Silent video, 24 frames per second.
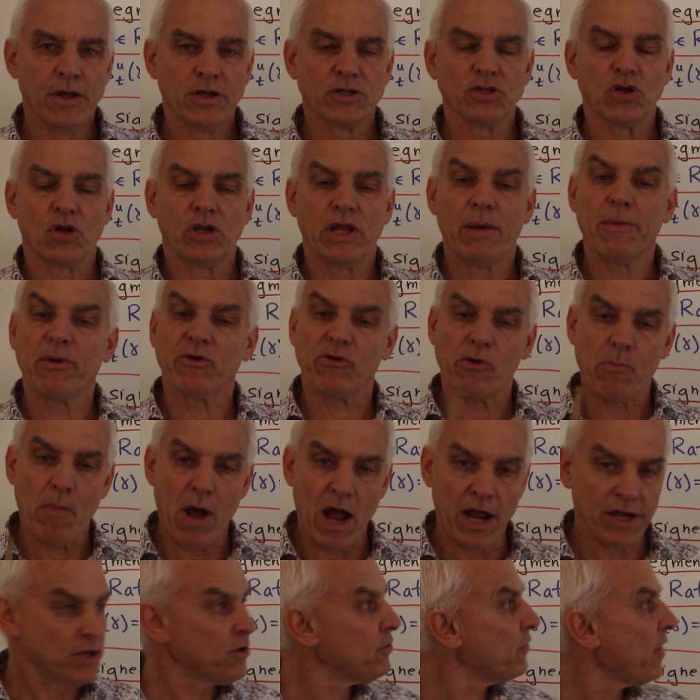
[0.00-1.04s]
So let me
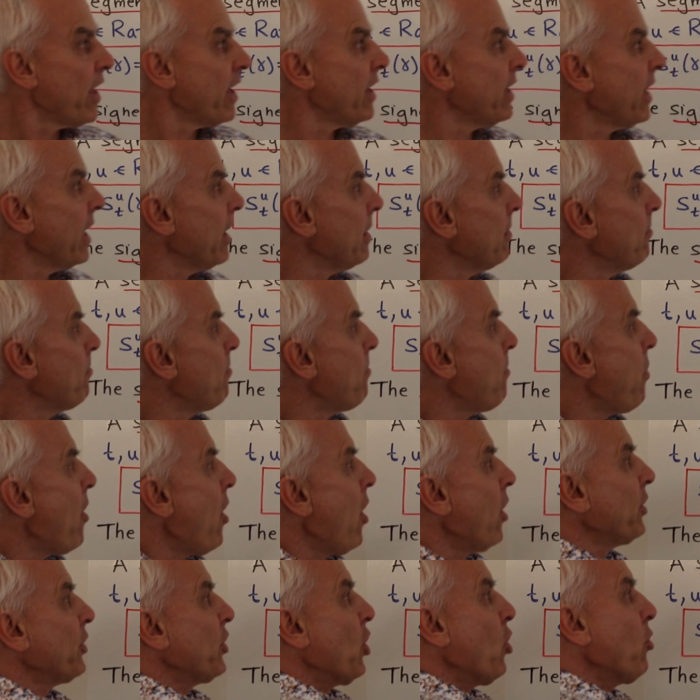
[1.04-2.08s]
remind you that a
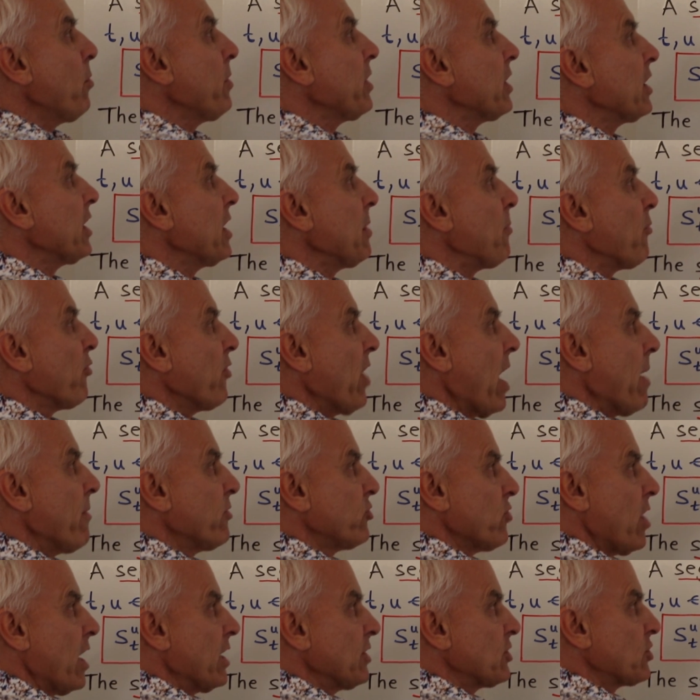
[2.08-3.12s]
polynomially
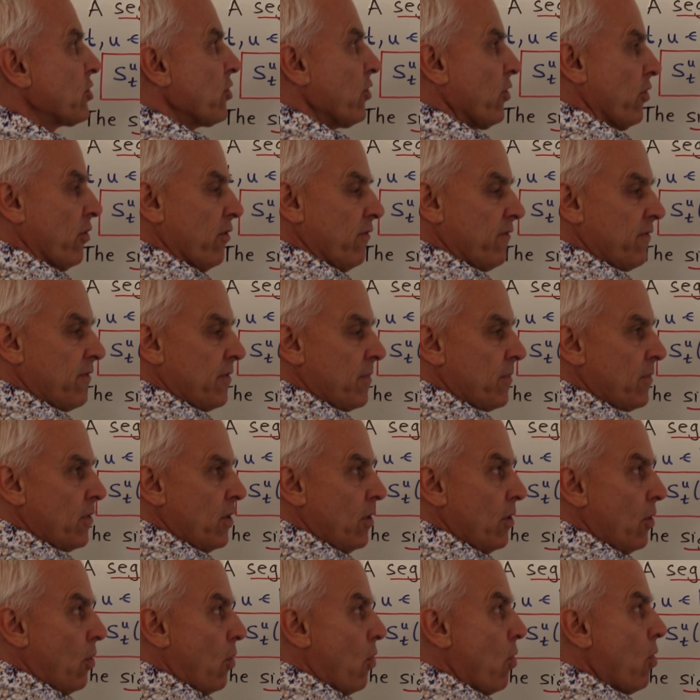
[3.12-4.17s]
parametrized curve,
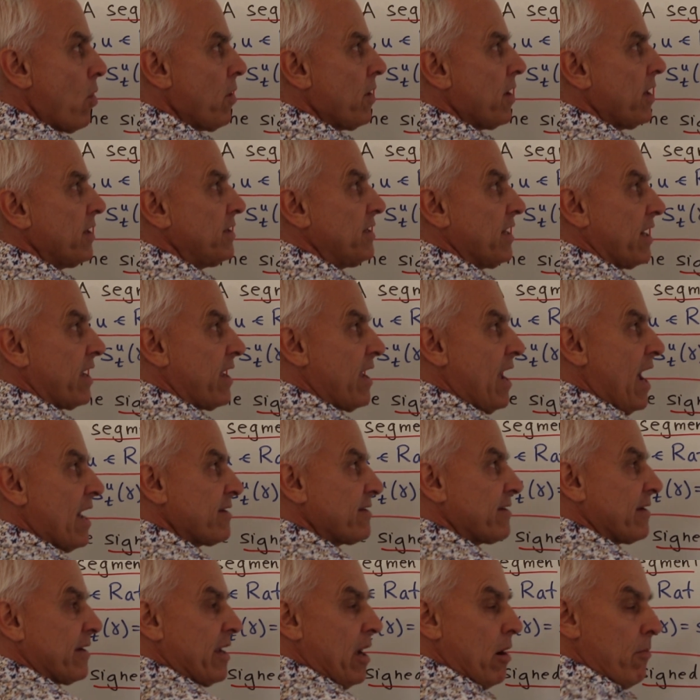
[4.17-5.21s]
or a
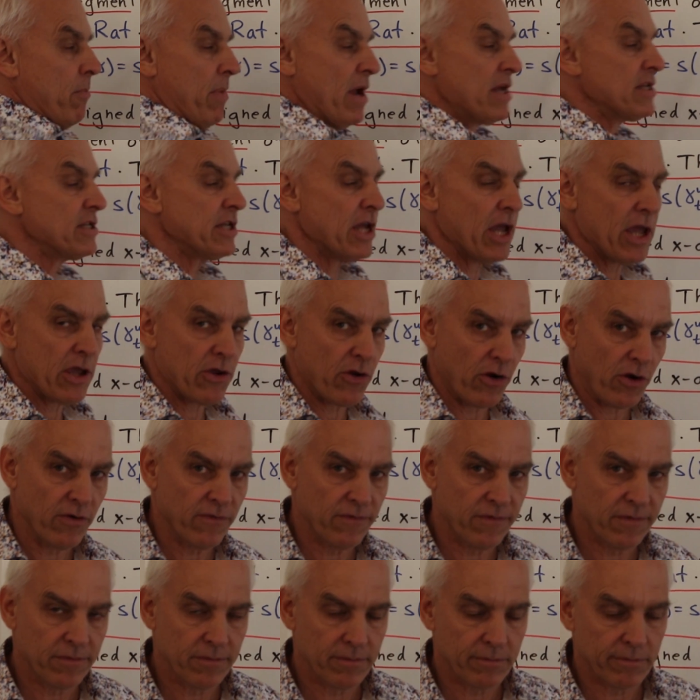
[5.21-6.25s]
Casteljau Bezier
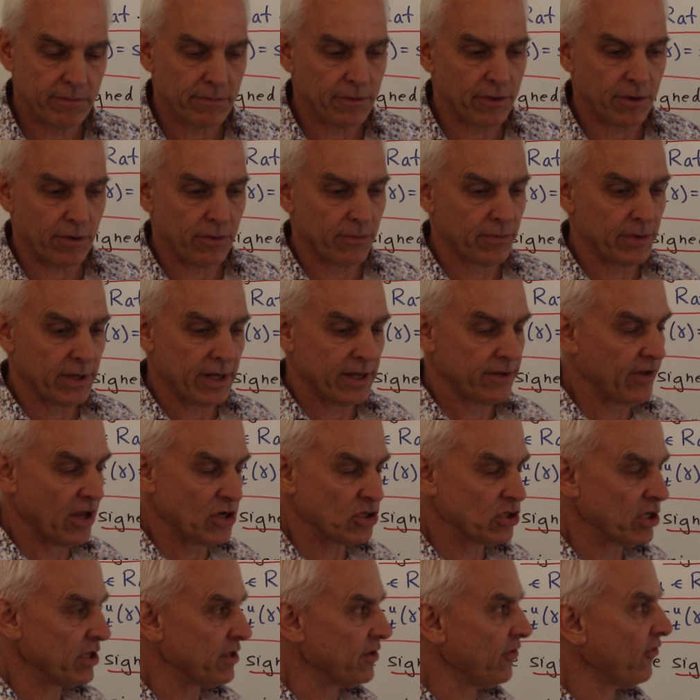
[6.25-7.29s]
curve, they're
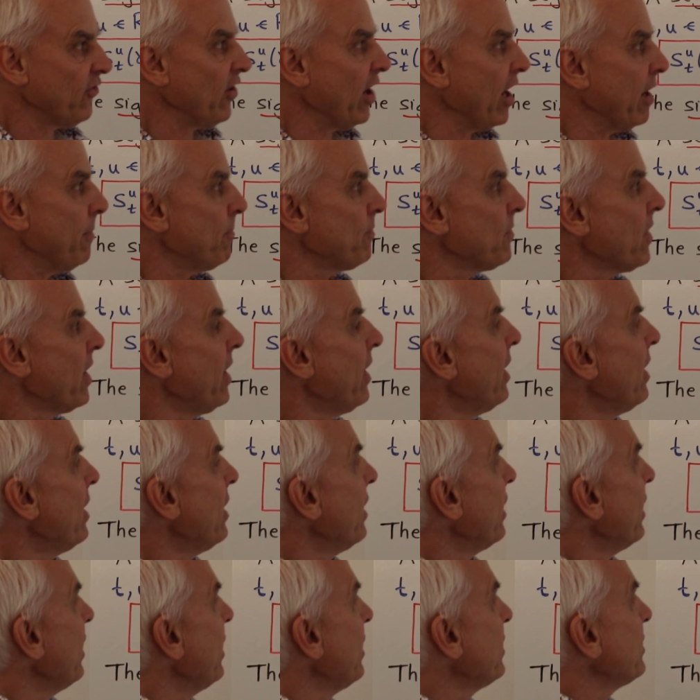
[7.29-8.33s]
essentially the same,
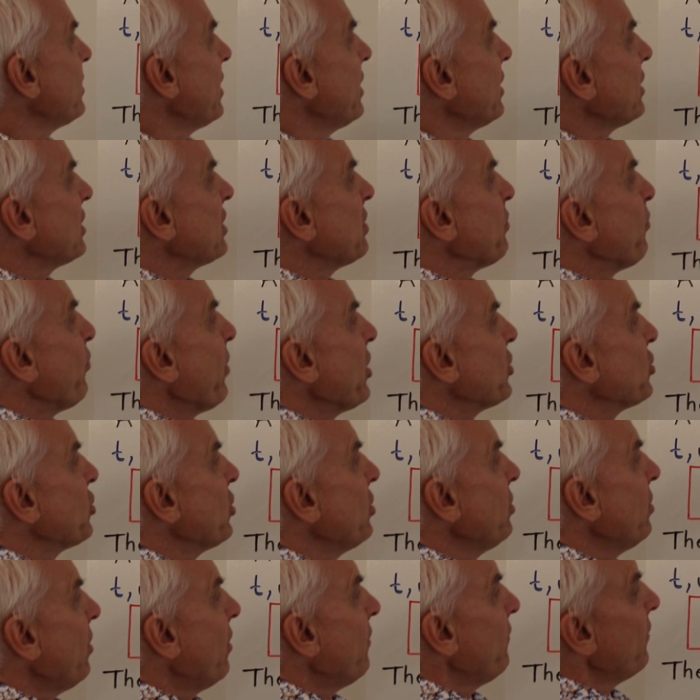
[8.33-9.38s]
is an
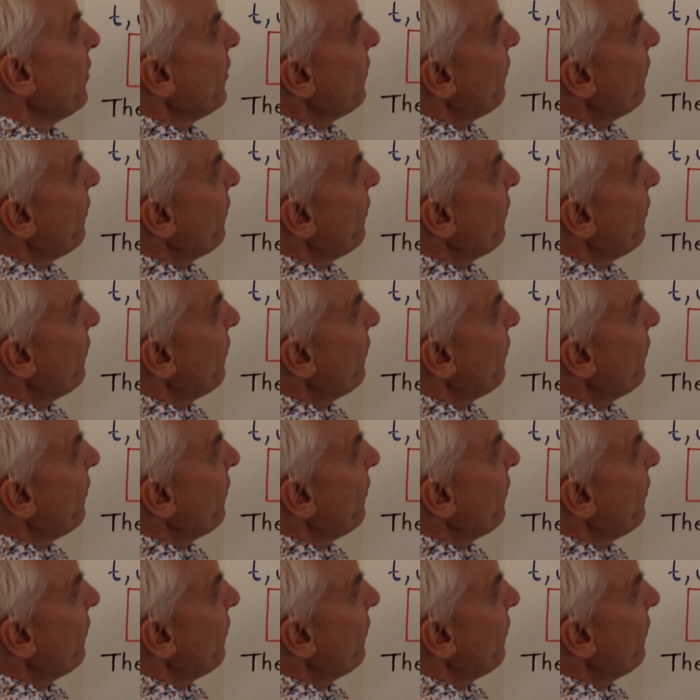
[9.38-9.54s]
expression of the